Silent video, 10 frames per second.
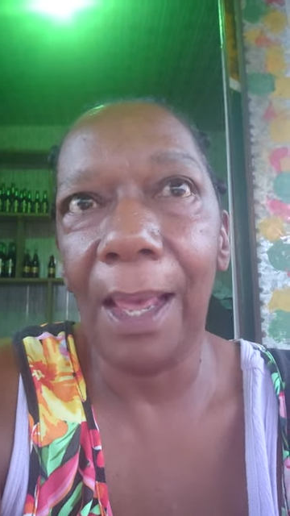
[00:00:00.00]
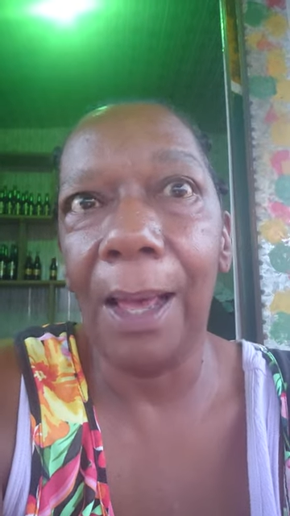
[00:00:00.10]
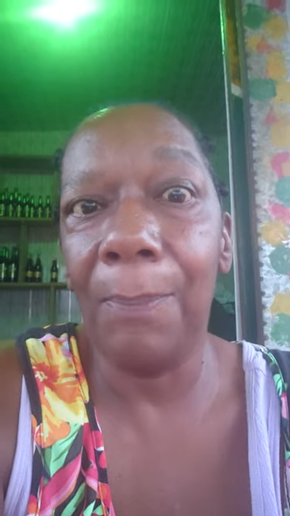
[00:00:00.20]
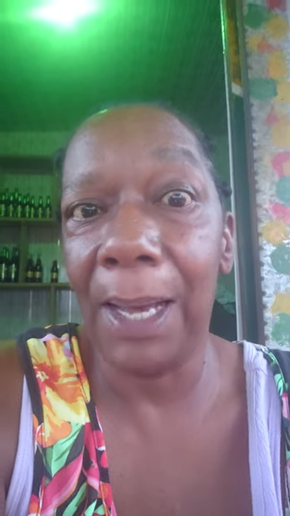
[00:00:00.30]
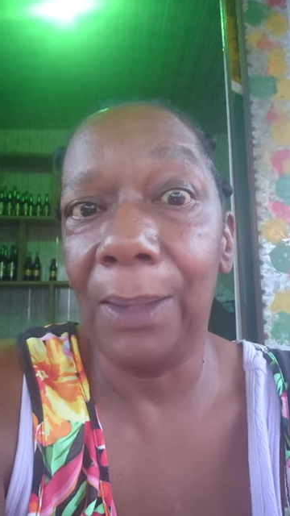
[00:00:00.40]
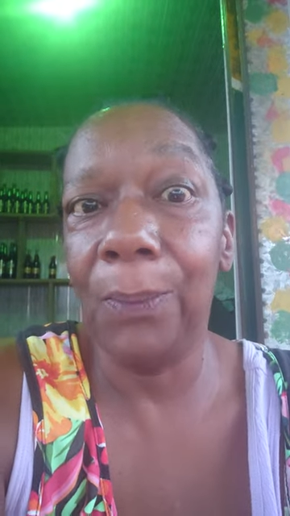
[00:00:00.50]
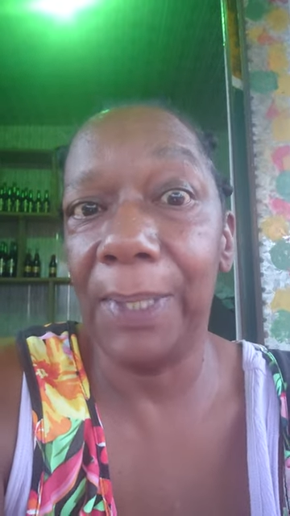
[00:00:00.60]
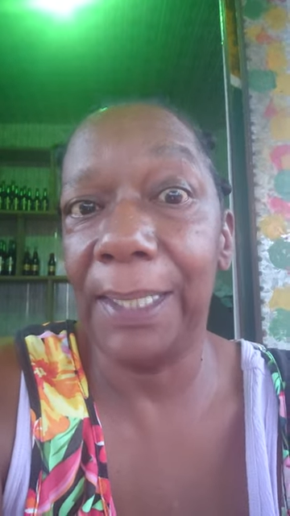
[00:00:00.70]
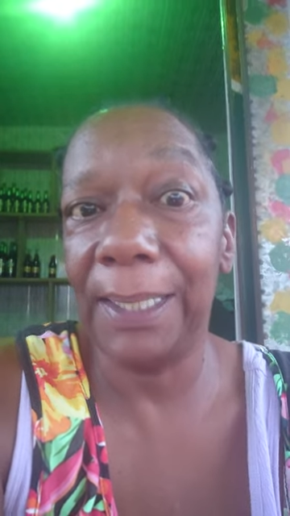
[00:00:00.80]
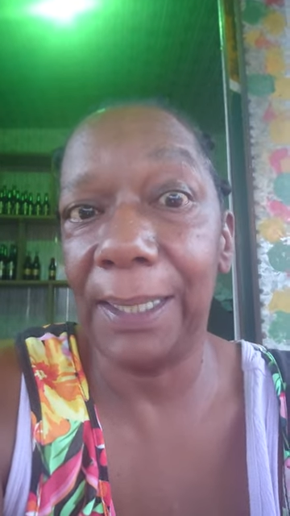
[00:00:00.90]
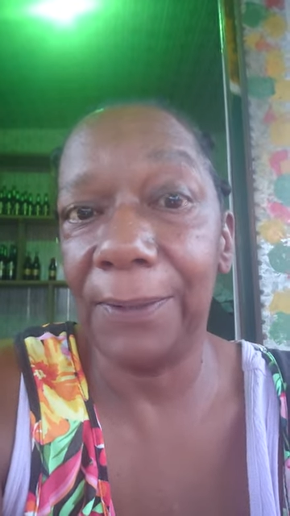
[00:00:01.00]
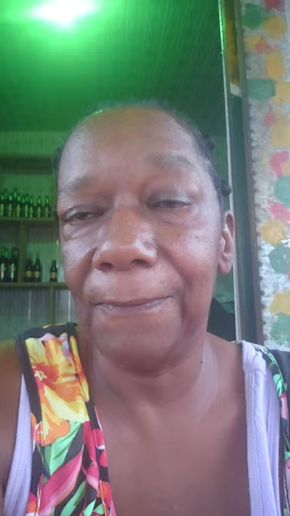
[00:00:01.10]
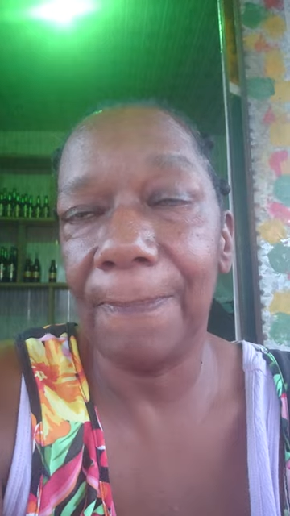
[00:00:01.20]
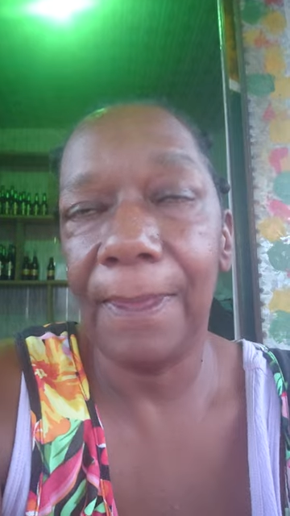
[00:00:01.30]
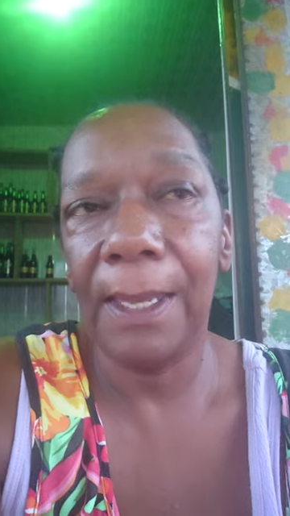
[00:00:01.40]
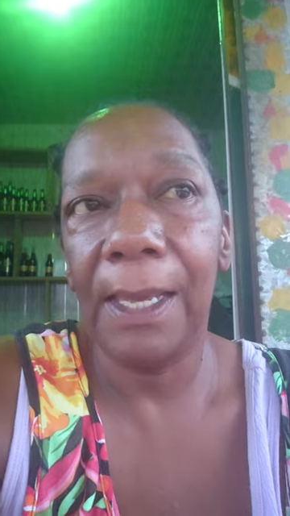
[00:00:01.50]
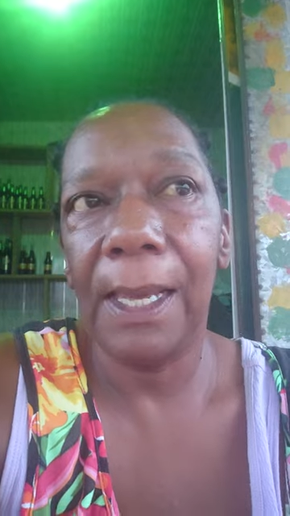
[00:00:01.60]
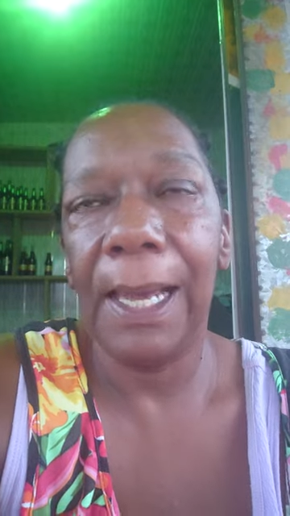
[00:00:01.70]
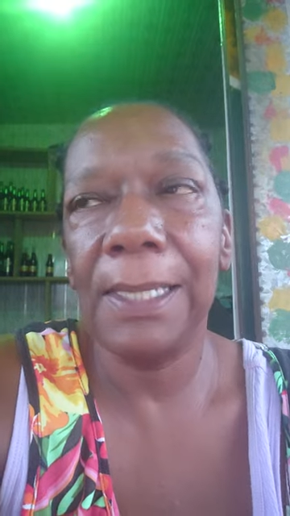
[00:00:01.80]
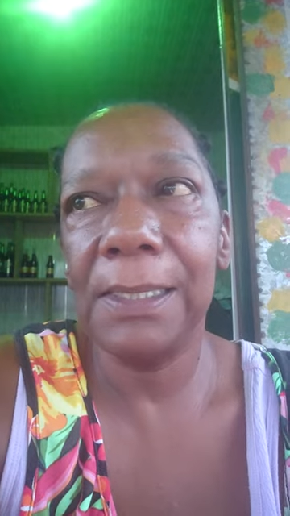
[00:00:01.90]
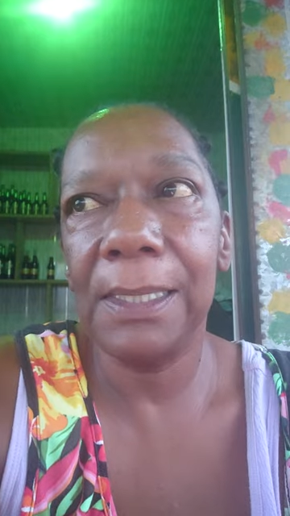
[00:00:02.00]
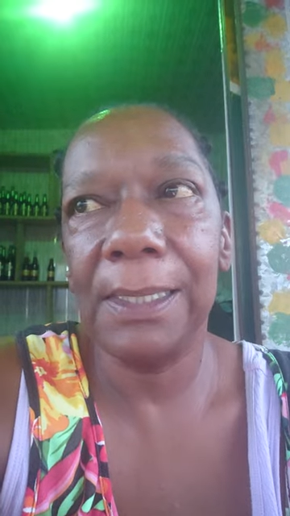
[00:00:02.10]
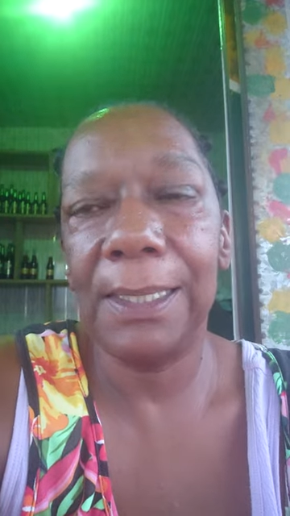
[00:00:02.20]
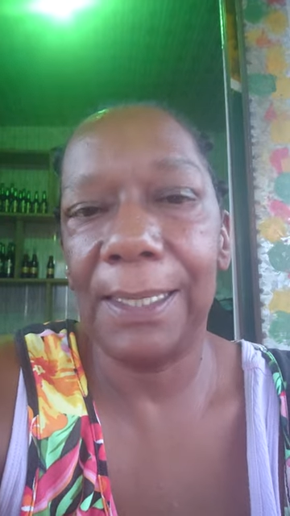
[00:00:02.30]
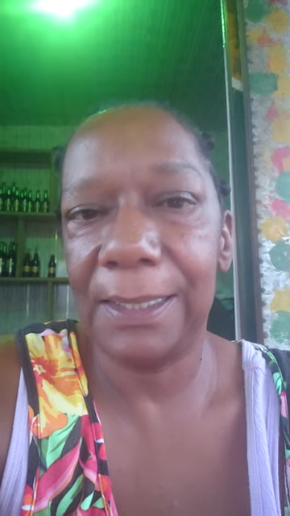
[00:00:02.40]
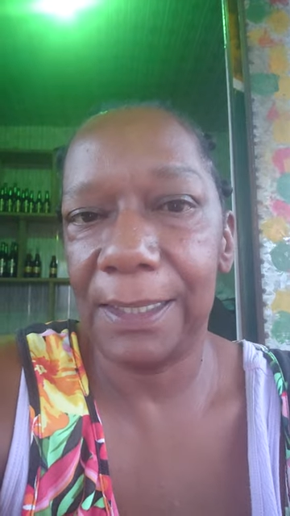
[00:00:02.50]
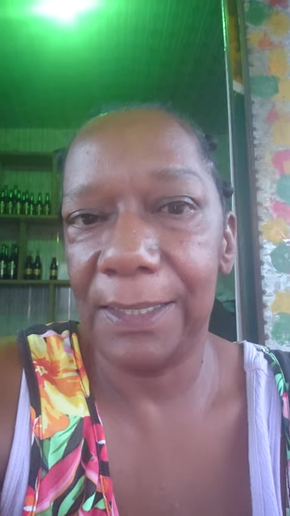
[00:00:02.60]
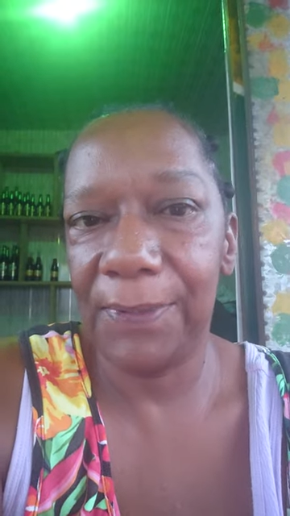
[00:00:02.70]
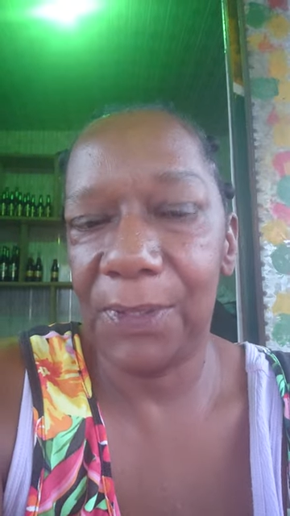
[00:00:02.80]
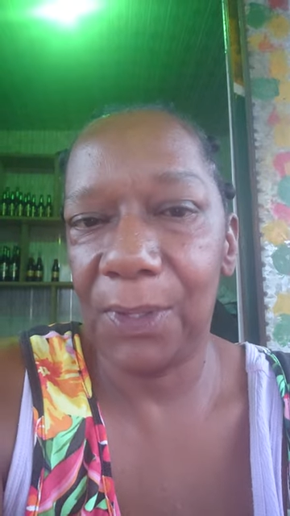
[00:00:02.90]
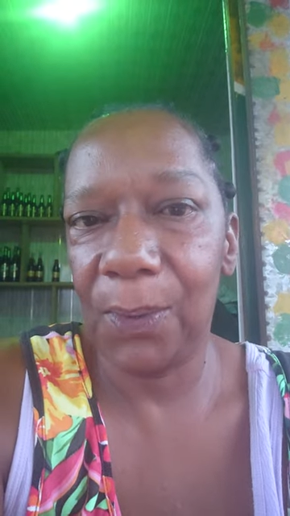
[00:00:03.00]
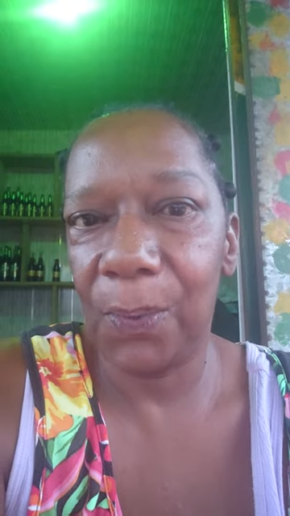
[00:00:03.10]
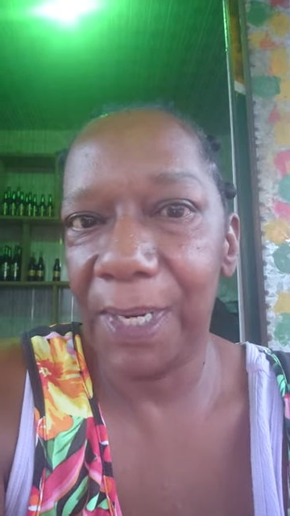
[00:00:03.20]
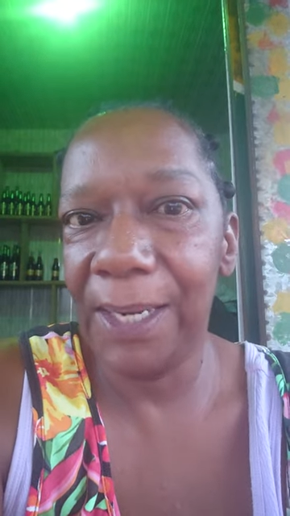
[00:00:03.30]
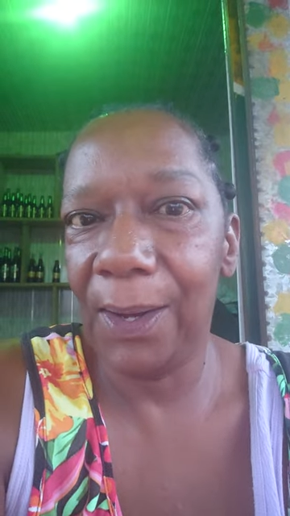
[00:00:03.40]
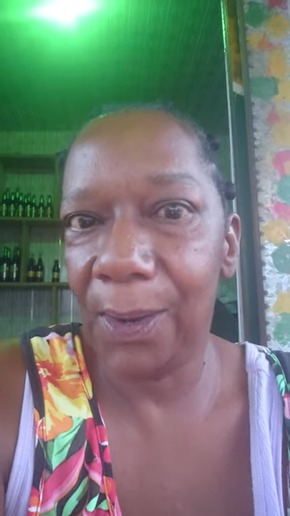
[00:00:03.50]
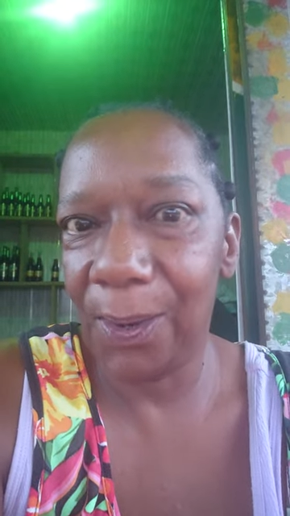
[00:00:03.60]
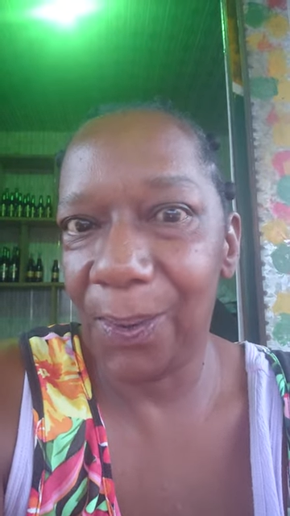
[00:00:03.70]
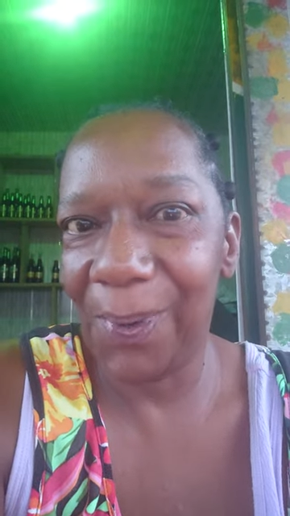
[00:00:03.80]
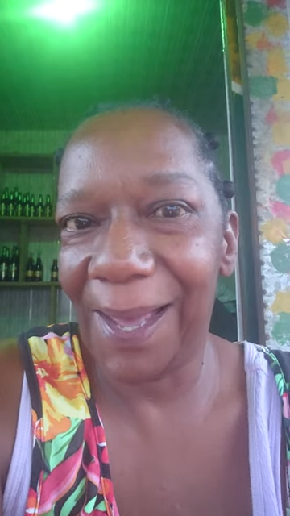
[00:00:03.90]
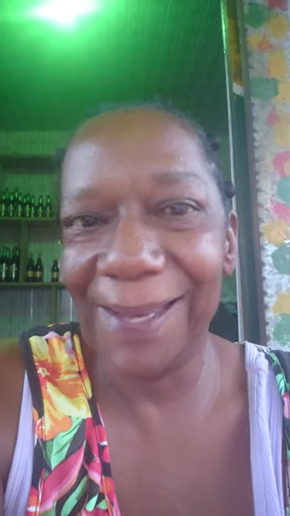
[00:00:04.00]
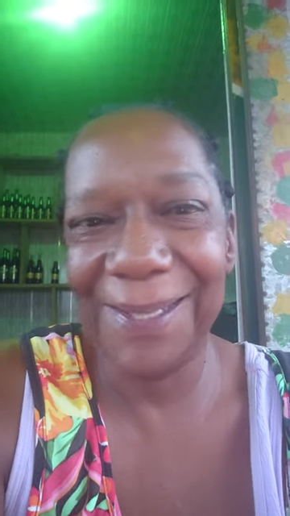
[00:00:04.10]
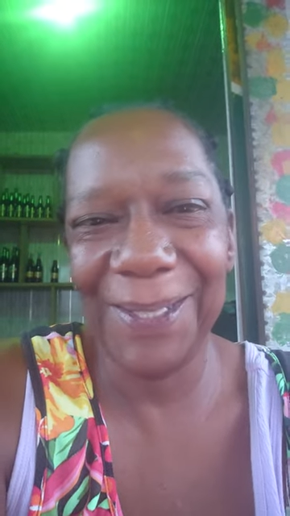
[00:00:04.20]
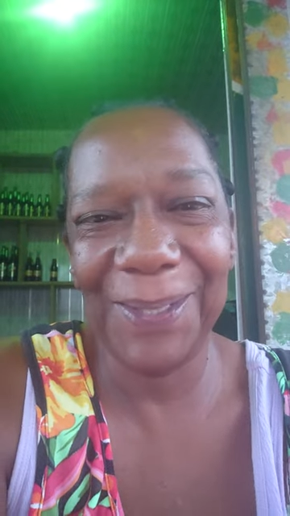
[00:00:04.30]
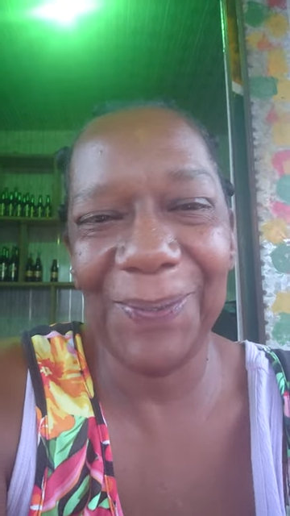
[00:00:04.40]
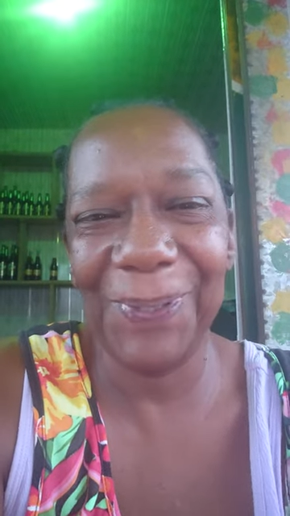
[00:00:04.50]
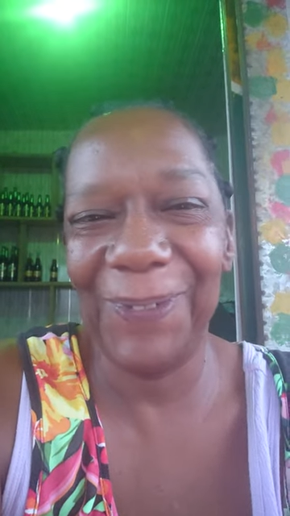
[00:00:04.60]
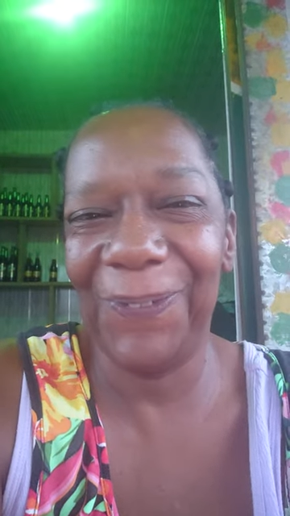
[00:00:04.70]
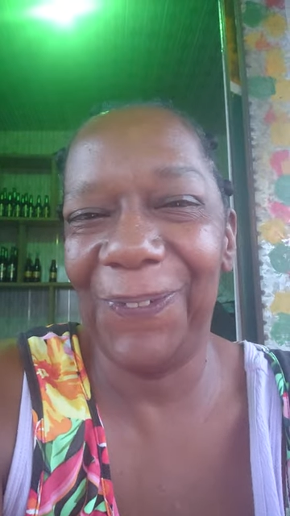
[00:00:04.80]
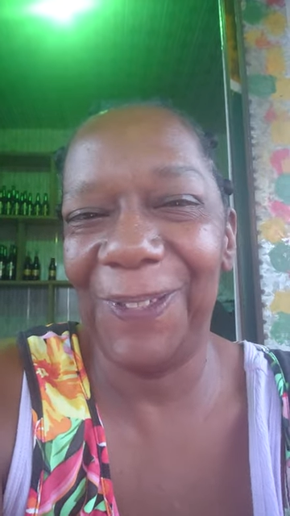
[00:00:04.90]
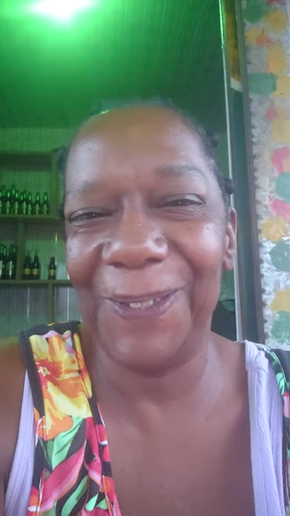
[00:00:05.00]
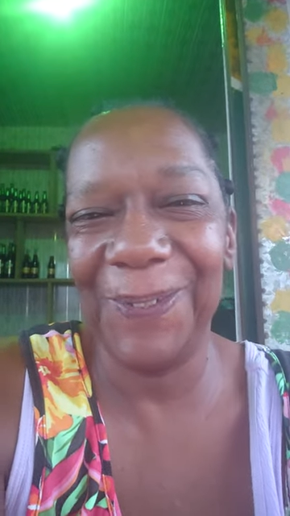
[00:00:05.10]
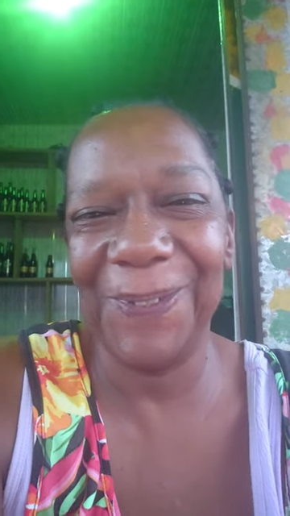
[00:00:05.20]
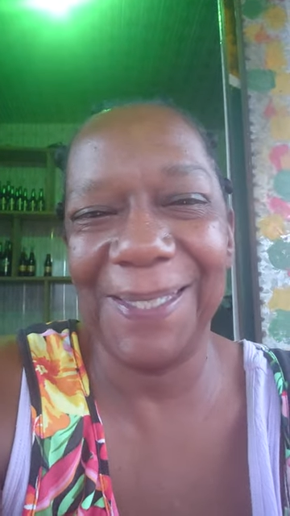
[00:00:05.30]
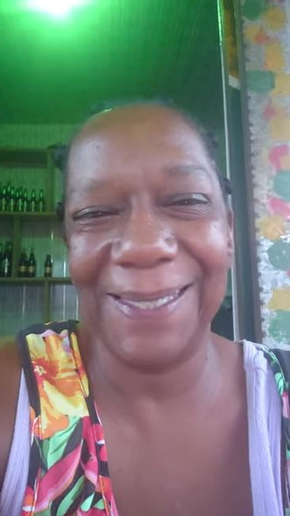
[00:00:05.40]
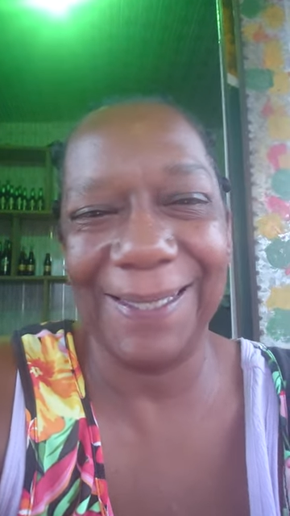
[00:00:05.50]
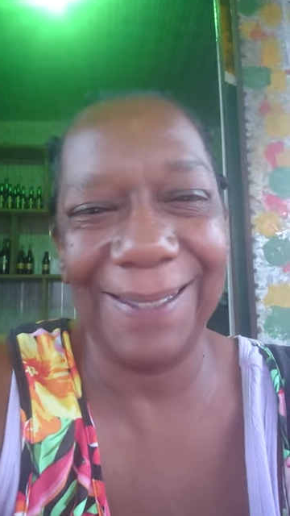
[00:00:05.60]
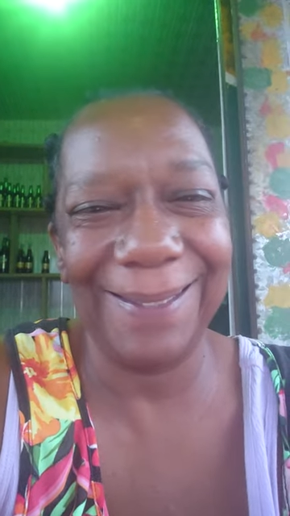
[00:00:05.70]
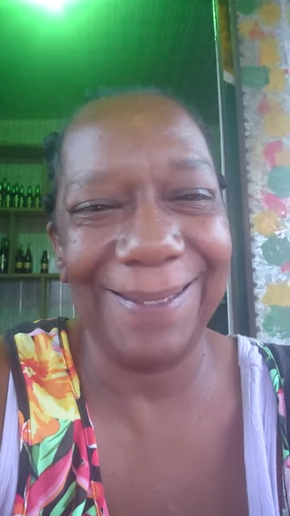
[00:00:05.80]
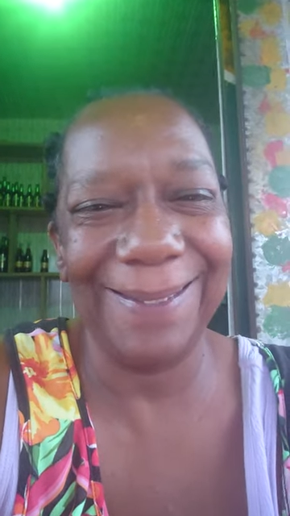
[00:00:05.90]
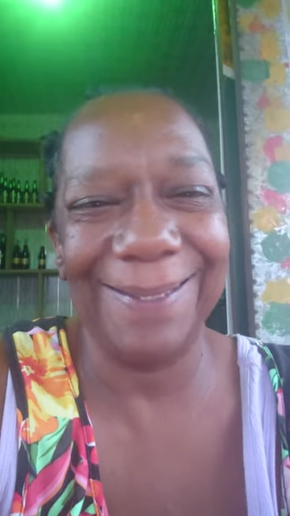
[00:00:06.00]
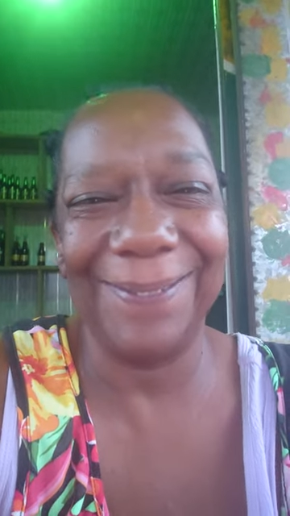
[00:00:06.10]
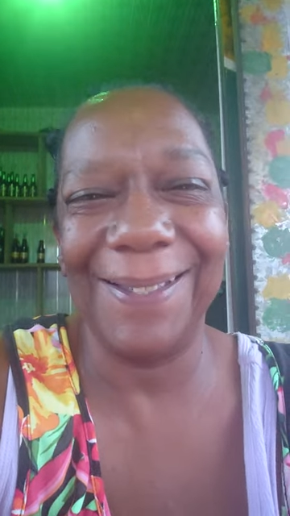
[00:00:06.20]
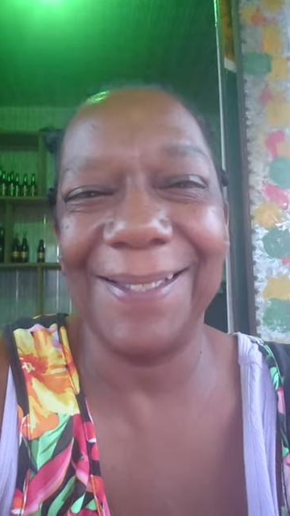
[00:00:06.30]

About a week later, I said, "Latif, so I just refused to let it go.